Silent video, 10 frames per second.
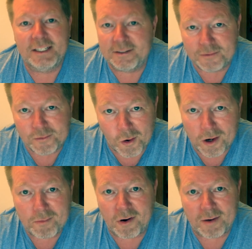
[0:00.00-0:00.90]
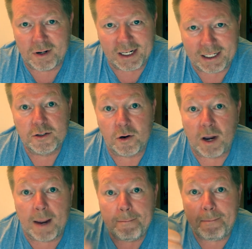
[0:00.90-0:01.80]
didn't work properly. So
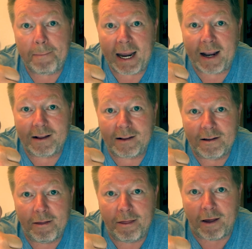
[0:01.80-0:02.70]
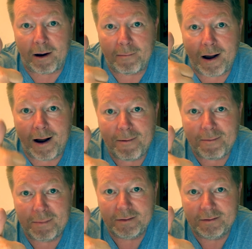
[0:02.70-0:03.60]
a big thumb
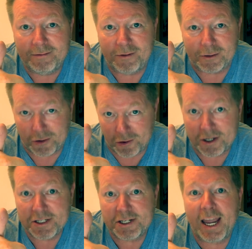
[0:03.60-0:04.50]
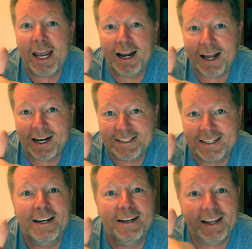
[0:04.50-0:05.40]
up for Turkish Airlines
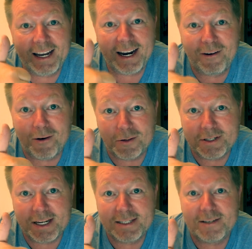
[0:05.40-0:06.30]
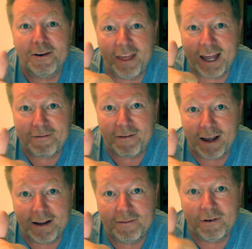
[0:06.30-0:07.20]
and the air hostess on that
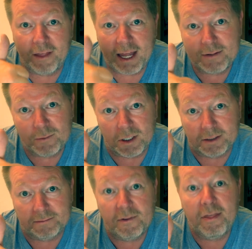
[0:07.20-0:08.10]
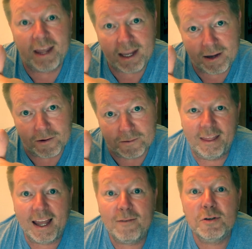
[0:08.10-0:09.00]
flight for that one. Thank you.
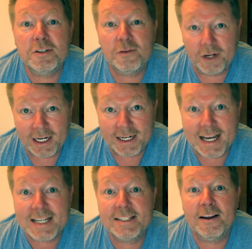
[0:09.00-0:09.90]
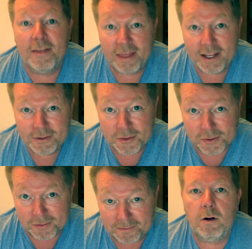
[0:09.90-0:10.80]
That was a really nice thing to
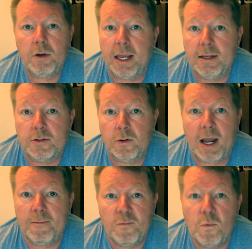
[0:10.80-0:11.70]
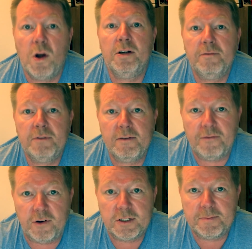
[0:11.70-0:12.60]
do. Okay, so I'm one of the
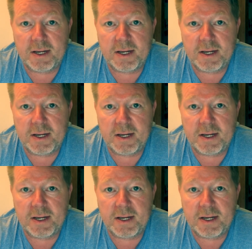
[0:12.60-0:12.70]
first